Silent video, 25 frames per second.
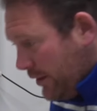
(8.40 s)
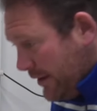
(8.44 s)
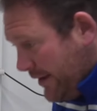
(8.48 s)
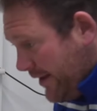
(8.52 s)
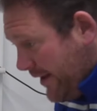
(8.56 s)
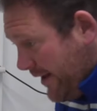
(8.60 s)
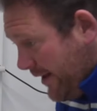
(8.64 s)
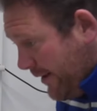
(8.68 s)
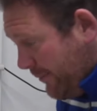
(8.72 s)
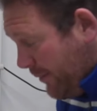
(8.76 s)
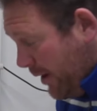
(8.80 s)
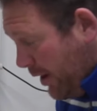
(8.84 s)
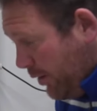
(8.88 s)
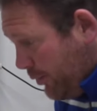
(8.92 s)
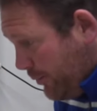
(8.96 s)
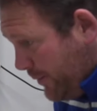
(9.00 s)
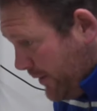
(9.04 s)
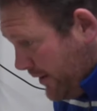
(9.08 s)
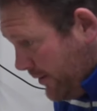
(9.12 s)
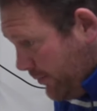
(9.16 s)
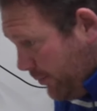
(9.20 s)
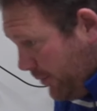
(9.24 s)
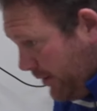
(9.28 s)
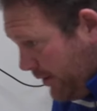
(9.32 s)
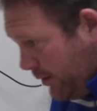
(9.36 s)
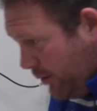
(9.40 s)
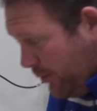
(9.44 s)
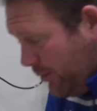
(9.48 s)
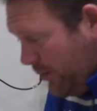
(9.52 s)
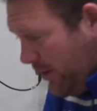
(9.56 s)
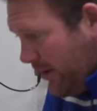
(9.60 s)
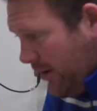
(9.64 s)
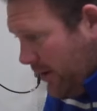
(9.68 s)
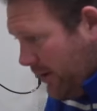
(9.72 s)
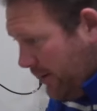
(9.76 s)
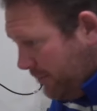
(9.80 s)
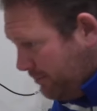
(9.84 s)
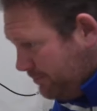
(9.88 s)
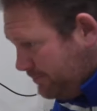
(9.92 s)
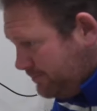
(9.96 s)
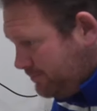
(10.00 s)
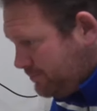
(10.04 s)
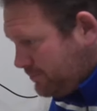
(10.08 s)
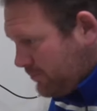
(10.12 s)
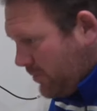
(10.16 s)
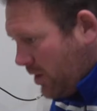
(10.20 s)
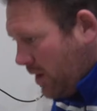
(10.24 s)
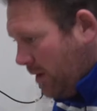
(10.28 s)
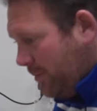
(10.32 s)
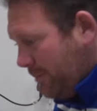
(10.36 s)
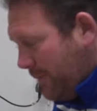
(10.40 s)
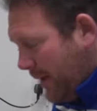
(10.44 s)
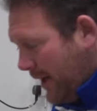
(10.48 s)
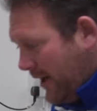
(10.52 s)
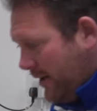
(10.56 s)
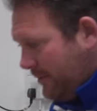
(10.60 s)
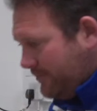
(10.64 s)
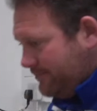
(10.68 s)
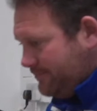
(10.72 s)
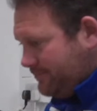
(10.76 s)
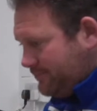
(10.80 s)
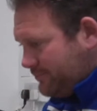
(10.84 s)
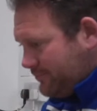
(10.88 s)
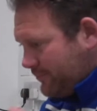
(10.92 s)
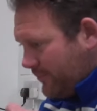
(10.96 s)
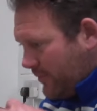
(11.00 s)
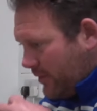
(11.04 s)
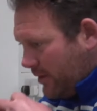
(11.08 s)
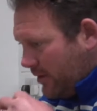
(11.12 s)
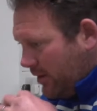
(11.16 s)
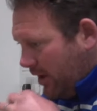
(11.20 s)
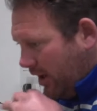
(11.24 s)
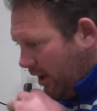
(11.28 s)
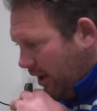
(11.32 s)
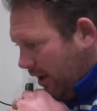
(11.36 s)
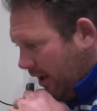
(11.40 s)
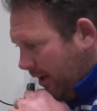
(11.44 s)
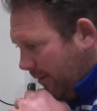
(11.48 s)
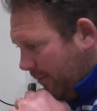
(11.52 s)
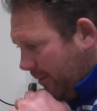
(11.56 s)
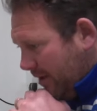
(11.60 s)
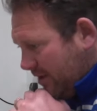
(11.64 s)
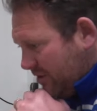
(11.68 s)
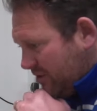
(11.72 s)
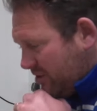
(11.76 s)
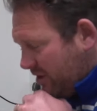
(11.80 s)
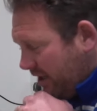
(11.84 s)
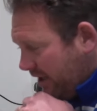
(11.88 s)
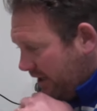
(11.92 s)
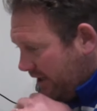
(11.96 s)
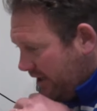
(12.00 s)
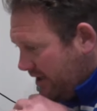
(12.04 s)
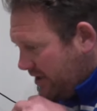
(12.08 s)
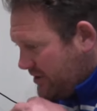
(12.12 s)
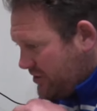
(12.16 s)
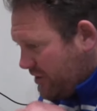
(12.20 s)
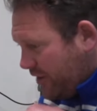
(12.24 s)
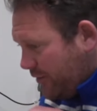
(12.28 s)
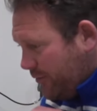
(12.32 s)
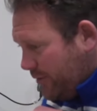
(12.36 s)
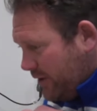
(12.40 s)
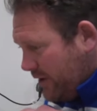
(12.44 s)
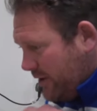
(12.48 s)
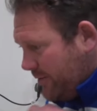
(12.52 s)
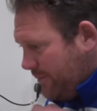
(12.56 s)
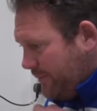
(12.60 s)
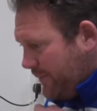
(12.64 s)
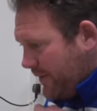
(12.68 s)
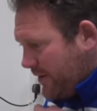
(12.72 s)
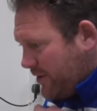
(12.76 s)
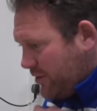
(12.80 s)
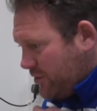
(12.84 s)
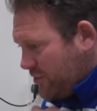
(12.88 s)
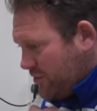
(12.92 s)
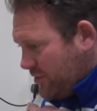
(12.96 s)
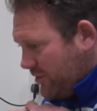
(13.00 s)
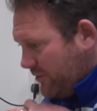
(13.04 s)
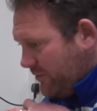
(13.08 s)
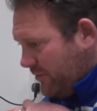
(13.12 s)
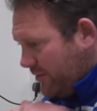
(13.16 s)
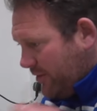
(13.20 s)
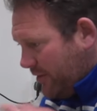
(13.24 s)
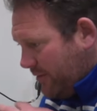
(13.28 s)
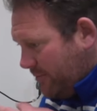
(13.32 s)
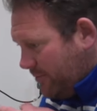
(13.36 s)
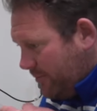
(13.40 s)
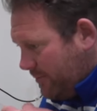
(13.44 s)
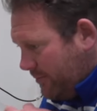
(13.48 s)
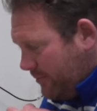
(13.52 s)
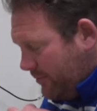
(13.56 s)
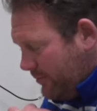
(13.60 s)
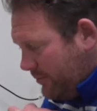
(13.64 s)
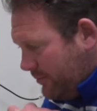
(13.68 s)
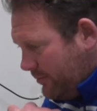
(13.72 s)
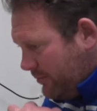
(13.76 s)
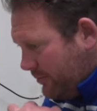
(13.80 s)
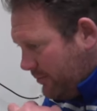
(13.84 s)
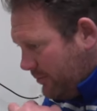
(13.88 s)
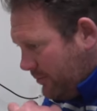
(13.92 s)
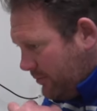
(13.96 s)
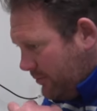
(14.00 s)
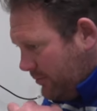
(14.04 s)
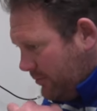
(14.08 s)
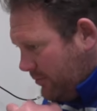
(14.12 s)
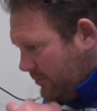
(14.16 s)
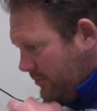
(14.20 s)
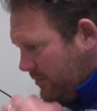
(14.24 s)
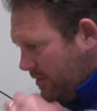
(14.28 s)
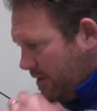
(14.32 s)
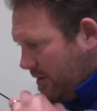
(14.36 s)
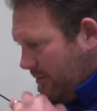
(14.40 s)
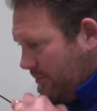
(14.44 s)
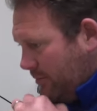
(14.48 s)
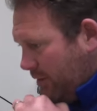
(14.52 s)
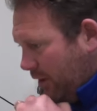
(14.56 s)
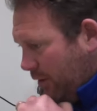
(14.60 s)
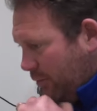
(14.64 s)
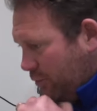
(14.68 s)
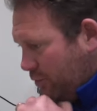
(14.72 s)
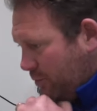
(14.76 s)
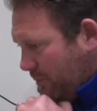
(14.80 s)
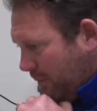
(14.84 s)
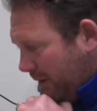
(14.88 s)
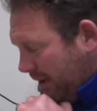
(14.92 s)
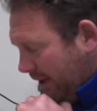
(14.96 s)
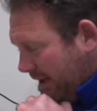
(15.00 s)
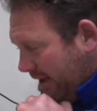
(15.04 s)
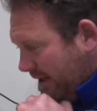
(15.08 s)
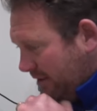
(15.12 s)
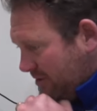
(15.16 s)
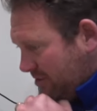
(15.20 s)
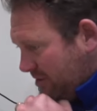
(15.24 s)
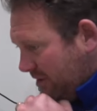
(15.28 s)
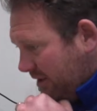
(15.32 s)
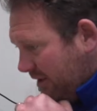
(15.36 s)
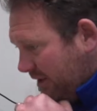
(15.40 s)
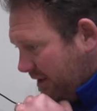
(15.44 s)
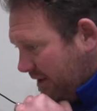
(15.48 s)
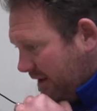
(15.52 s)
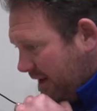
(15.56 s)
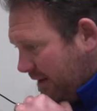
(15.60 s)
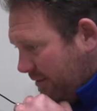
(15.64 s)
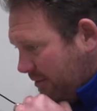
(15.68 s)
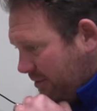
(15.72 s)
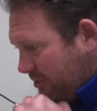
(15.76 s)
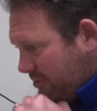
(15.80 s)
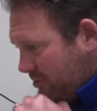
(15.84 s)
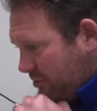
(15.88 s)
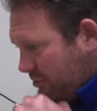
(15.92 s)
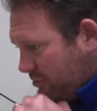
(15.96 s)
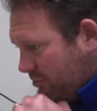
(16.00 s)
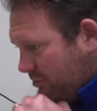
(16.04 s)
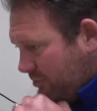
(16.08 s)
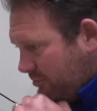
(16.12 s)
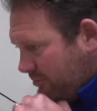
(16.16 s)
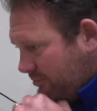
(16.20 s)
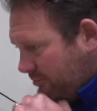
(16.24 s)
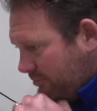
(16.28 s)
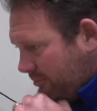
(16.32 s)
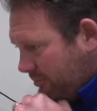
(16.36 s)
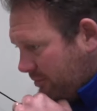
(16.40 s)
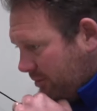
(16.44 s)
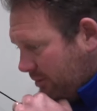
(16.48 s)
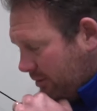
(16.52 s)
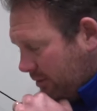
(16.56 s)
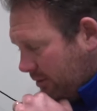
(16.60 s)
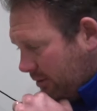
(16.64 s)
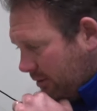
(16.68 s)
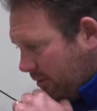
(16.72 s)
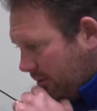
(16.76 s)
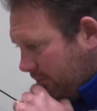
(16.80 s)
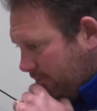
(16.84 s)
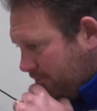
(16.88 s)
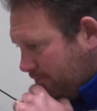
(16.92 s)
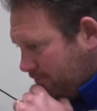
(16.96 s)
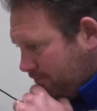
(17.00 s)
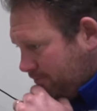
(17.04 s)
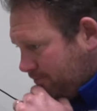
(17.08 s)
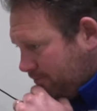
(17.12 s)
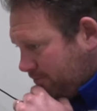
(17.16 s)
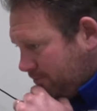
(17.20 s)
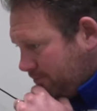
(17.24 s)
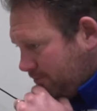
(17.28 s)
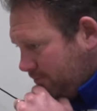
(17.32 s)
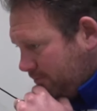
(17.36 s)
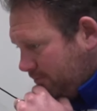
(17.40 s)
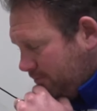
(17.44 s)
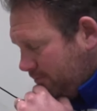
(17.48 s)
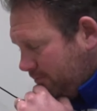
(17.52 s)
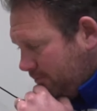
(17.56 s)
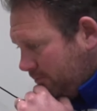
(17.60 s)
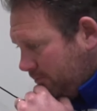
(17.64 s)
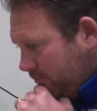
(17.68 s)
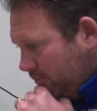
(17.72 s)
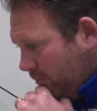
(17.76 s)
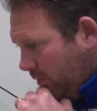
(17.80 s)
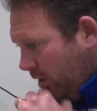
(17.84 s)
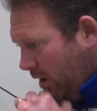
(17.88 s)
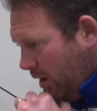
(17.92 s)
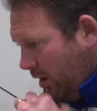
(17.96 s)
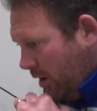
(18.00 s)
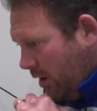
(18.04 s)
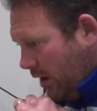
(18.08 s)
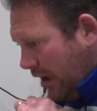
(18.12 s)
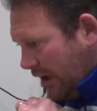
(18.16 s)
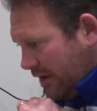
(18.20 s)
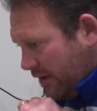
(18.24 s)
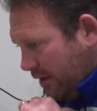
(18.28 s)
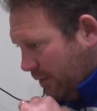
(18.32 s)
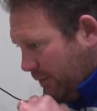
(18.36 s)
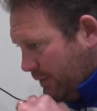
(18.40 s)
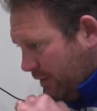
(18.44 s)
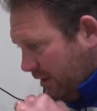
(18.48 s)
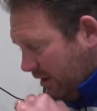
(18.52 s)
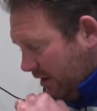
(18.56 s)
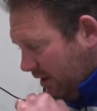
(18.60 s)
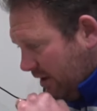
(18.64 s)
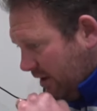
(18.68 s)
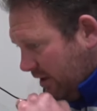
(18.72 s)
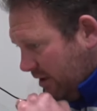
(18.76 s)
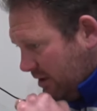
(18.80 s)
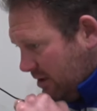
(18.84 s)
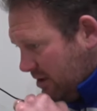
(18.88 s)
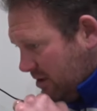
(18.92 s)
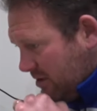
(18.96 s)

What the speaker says: Yeah, I'm hoping it will. But I must say, it's only because of those players and their characters. I don't think